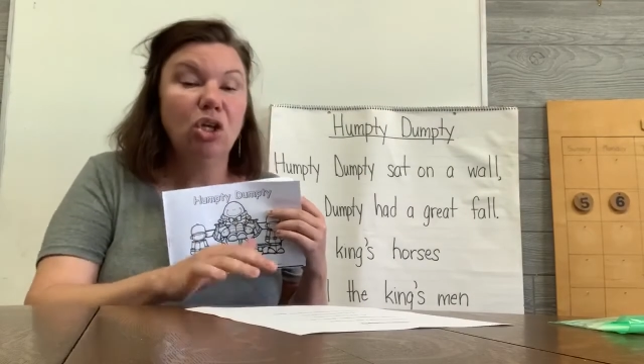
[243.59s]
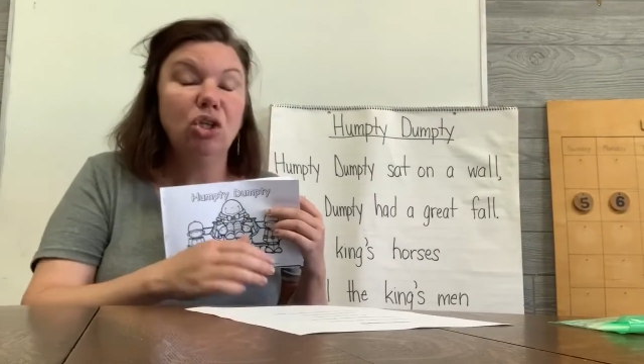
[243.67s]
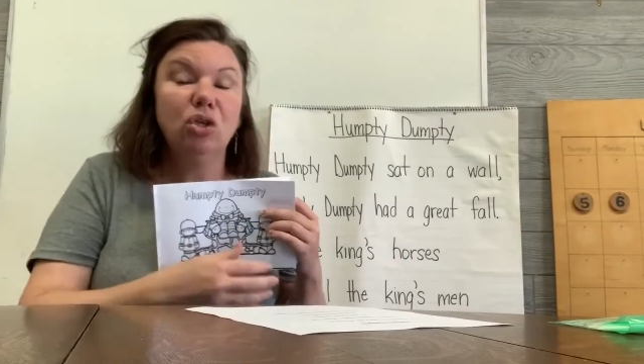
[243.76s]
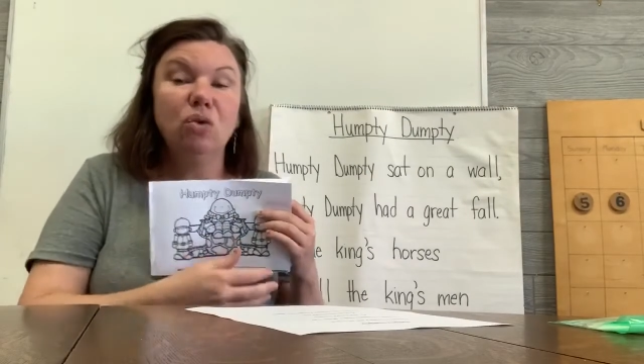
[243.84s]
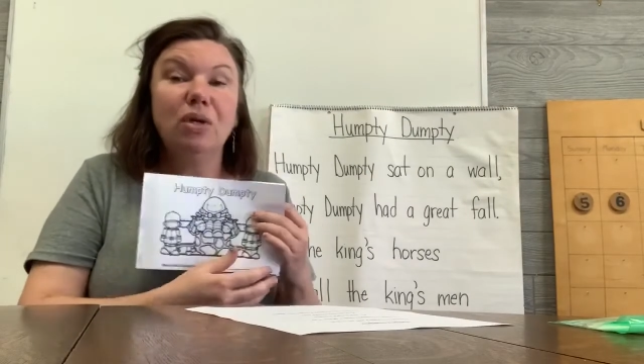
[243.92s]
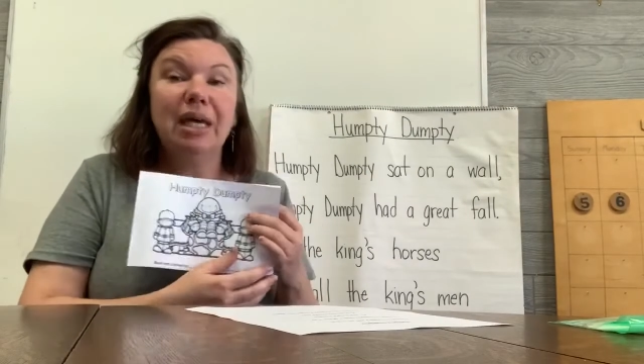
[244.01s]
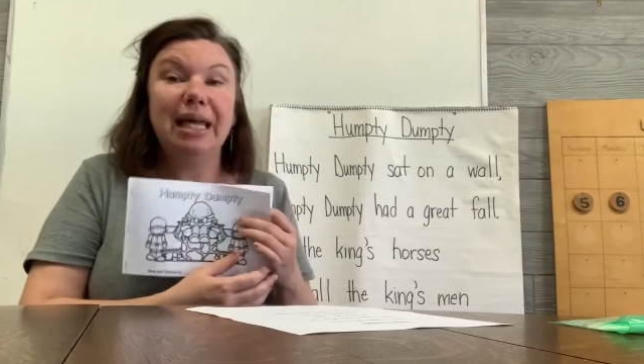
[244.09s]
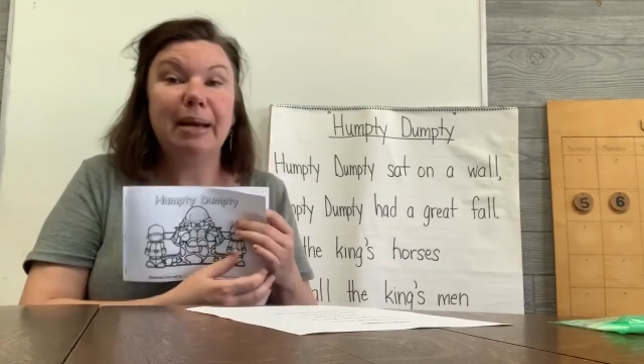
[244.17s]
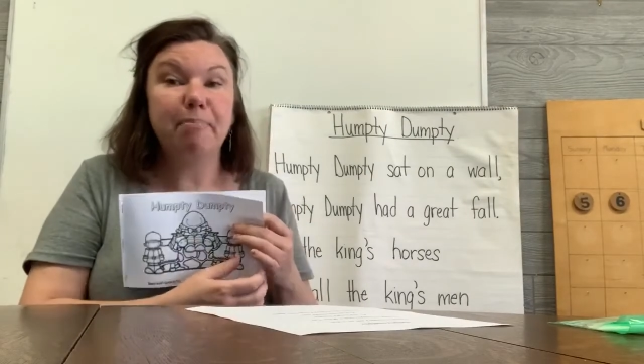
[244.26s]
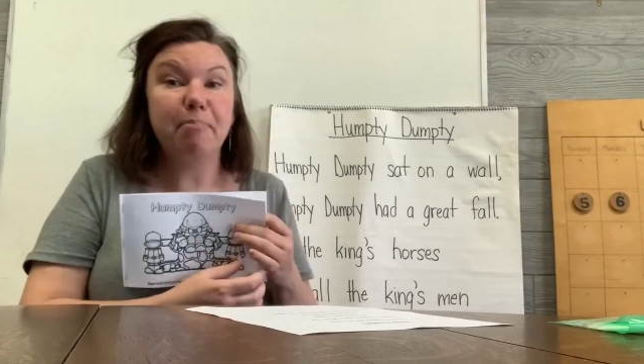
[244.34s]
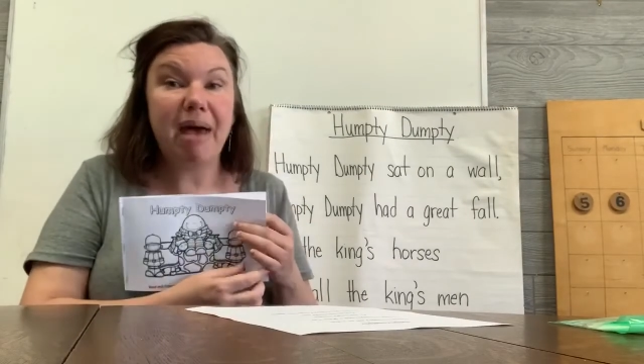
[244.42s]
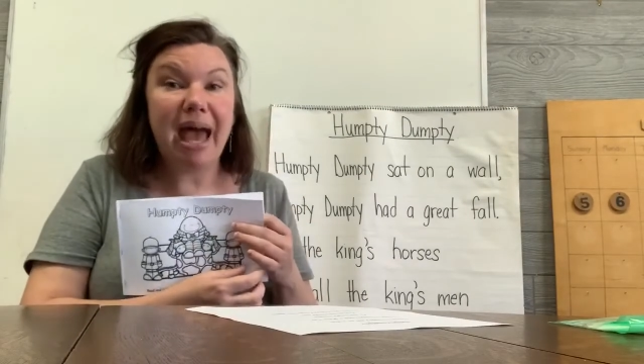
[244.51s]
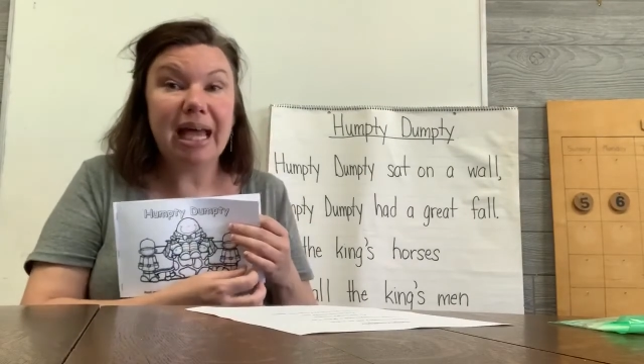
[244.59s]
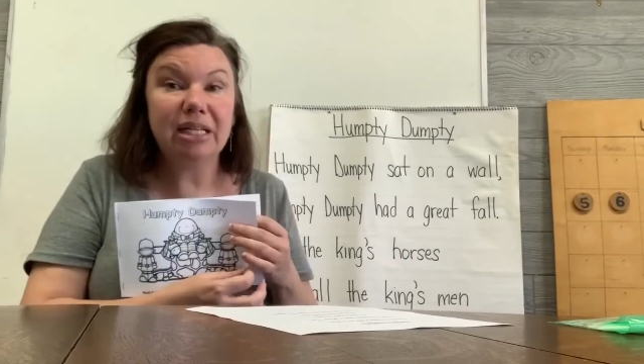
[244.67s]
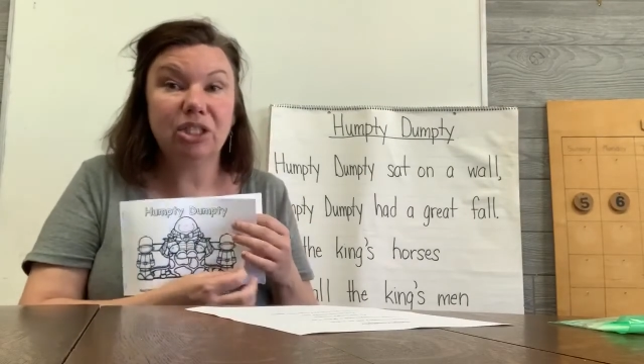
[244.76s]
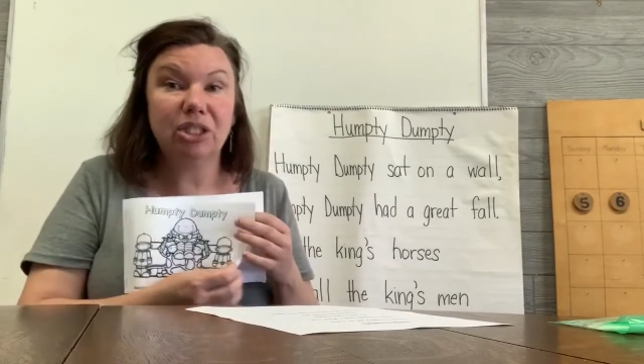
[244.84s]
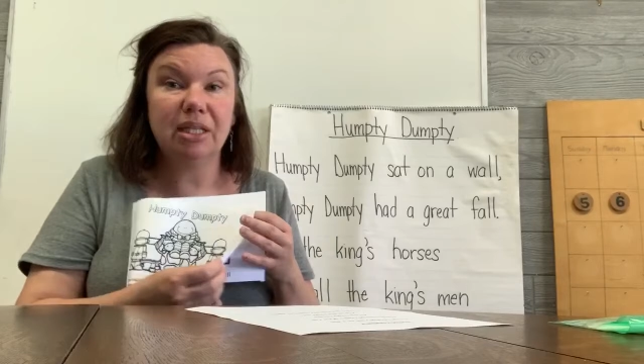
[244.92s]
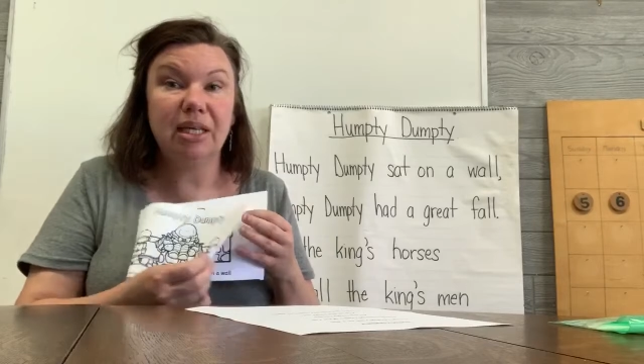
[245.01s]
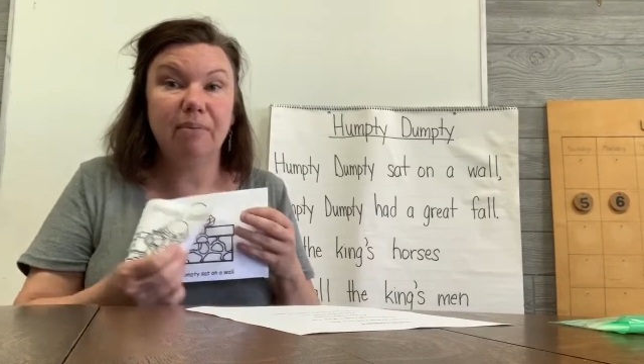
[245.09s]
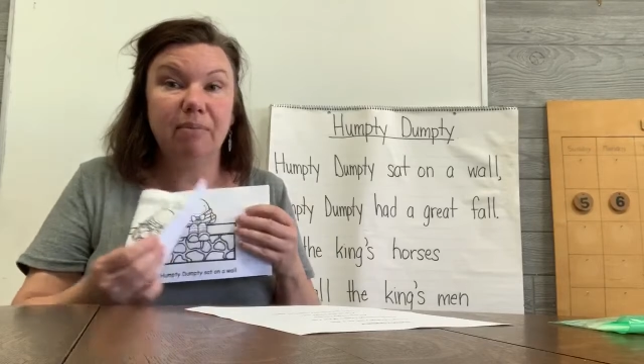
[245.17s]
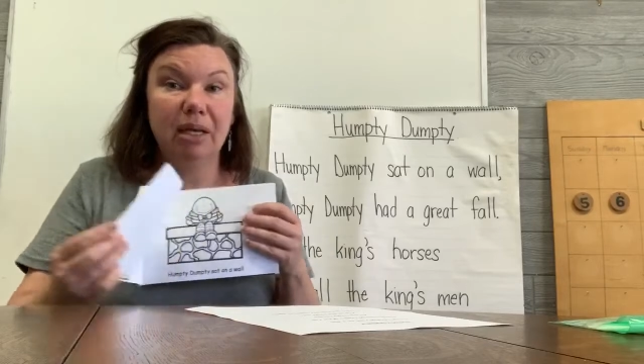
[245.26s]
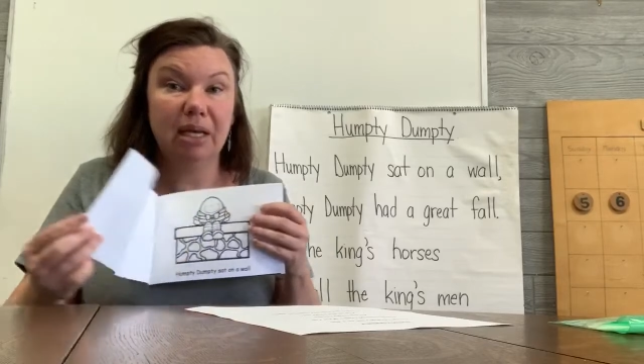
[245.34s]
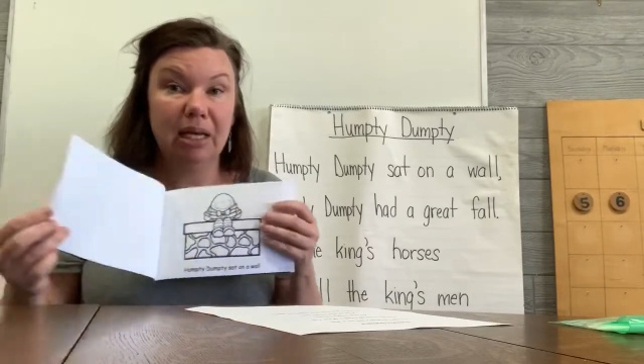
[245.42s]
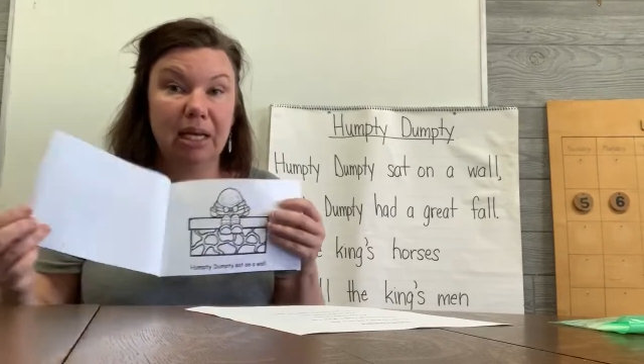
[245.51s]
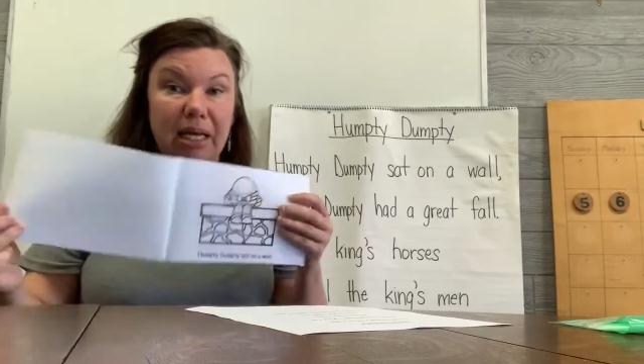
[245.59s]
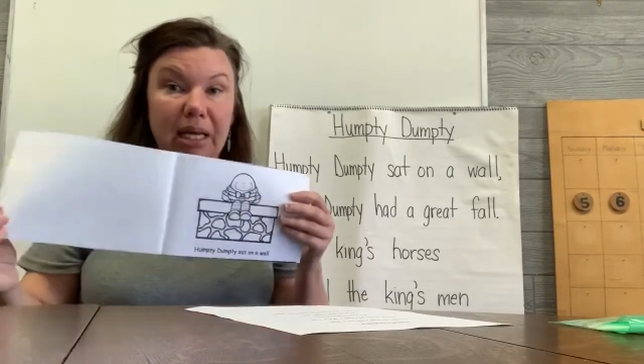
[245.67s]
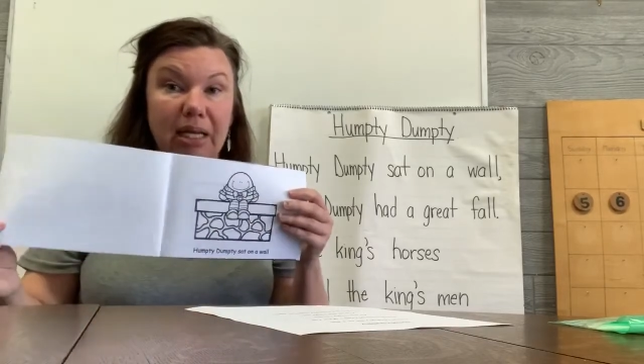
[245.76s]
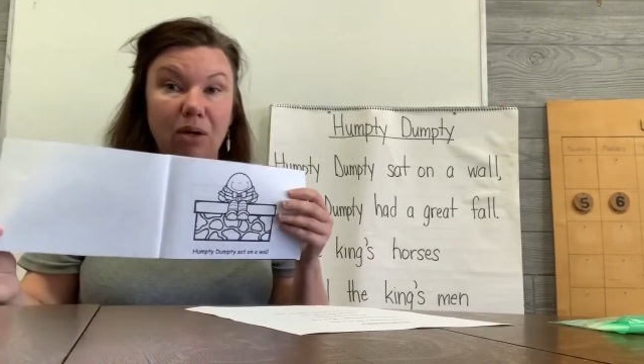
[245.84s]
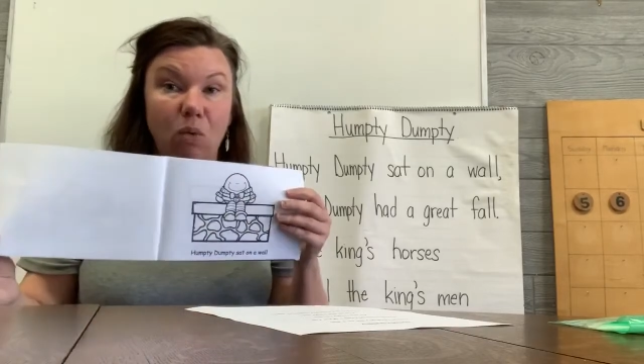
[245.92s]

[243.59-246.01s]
you can match them in